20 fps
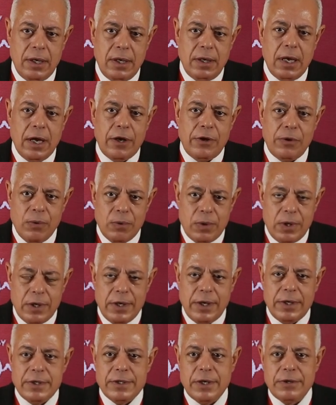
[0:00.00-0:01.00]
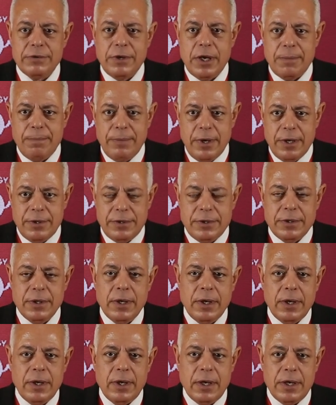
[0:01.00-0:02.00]
acutely the treatment,
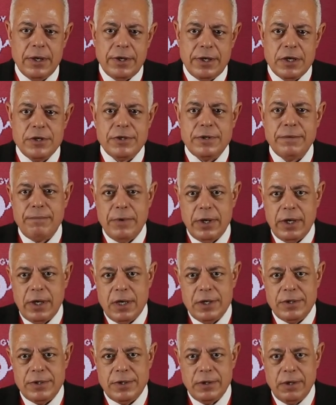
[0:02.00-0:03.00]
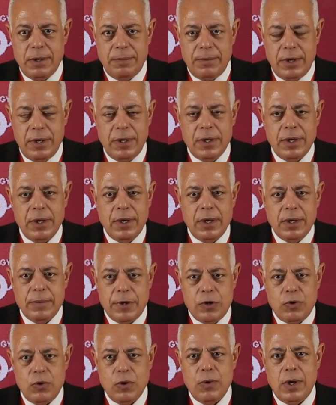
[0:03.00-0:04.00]
intensive medical therapy,
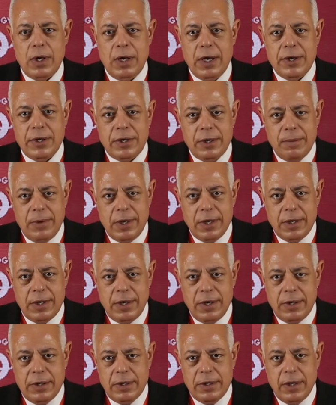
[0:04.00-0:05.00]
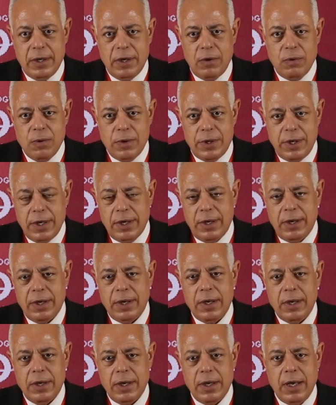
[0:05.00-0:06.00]
dual antiplatelet loading,
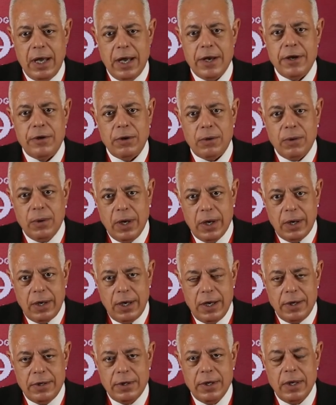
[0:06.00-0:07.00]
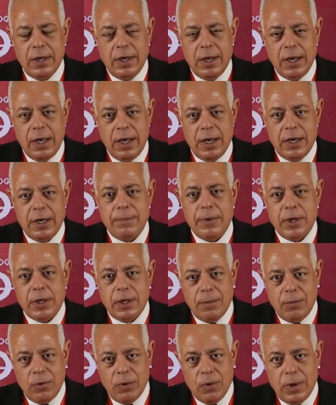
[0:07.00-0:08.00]
anticoagulant, and
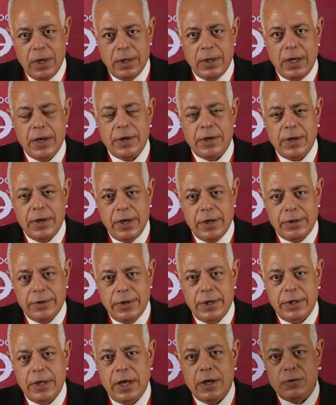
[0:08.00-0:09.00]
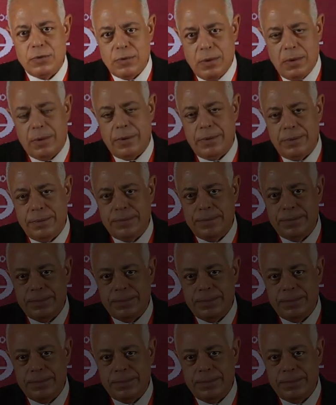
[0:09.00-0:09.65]
beta blocker, antinitrate, and so on.